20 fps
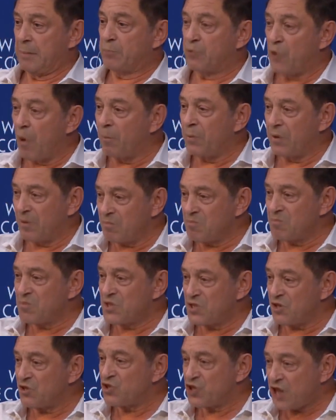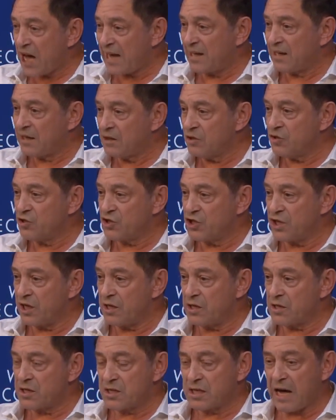problems and
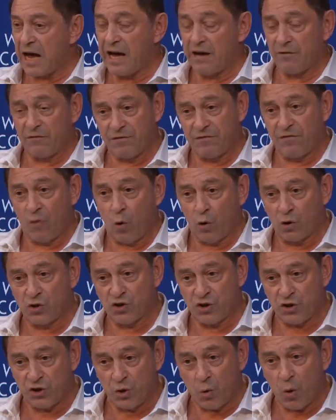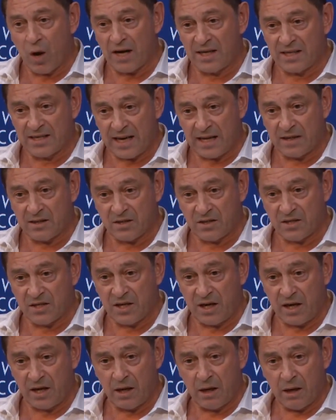challenges and forge a new
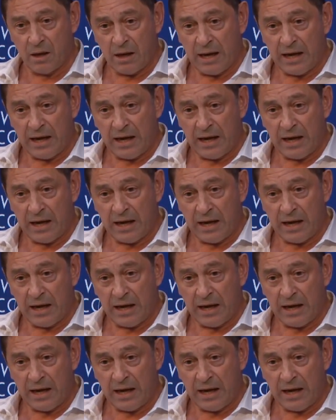identity